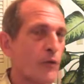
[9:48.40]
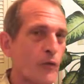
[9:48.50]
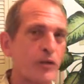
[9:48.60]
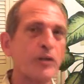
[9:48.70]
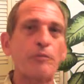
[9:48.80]

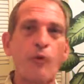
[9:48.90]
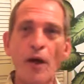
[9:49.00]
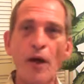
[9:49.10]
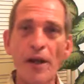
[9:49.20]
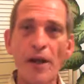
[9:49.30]
You can
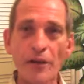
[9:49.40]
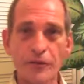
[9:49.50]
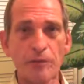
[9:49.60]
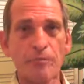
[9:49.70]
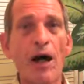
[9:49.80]
point at your
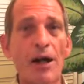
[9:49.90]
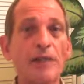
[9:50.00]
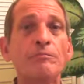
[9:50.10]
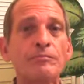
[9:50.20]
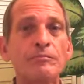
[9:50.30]
body,
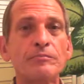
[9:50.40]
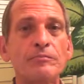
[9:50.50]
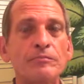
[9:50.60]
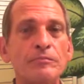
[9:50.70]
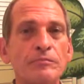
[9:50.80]

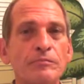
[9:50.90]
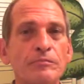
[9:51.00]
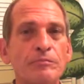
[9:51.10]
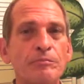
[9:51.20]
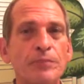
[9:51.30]

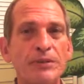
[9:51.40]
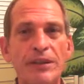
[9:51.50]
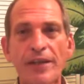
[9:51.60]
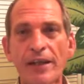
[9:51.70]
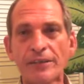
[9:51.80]
but
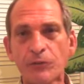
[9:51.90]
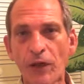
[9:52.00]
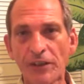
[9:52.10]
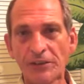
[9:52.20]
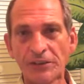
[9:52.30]
then that
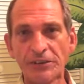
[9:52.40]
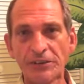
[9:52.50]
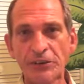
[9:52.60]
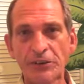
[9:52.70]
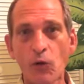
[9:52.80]
raises the
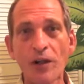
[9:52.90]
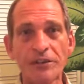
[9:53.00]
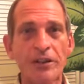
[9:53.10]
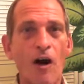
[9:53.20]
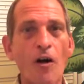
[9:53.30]
question,
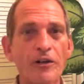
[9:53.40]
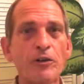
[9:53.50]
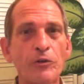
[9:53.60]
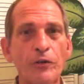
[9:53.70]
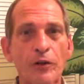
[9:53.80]
are
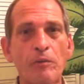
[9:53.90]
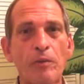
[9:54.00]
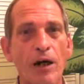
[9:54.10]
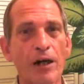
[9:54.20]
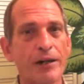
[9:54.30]
you your
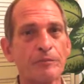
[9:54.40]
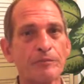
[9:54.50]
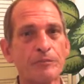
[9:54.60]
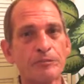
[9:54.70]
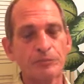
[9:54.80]
body?
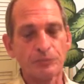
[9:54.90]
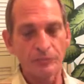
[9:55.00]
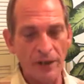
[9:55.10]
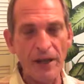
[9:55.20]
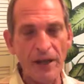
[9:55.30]

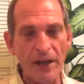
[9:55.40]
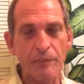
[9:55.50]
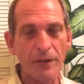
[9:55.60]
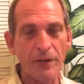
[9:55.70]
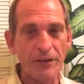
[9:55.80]
And that
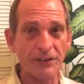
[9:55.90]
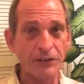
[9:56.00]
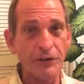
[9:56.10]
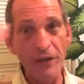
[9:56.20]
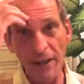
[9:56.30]
brings us to
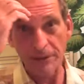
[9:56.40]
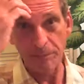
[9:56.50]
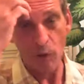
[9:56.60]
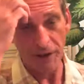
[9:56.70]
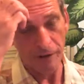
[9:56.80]
the next
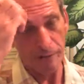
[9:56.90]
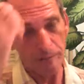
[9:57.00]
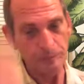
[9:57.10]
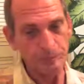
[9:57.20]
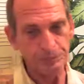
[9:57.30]
pointer.
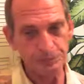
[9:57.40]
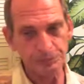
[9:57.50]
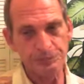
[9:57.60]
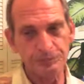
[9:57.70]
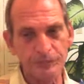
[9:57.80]

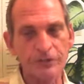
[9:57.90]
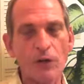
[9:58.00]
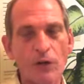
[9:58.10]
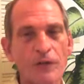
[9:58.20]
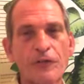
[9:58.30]

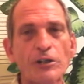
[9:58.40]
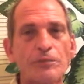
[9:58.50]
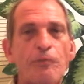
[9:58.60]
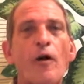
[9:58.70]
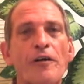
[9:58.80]
So the
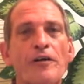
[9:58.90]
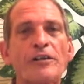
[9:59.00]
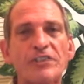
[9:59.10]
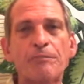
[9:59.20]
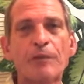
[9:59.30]
first pointer
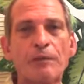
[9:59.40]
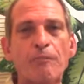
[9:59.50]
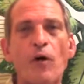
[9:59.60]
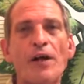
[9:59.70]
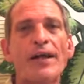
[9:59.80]
is simply
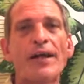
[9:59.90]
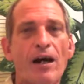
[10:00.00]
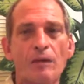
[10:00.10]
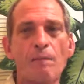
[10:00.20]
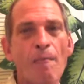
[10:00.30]
pointing
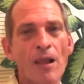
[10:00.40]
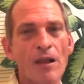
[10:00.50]
out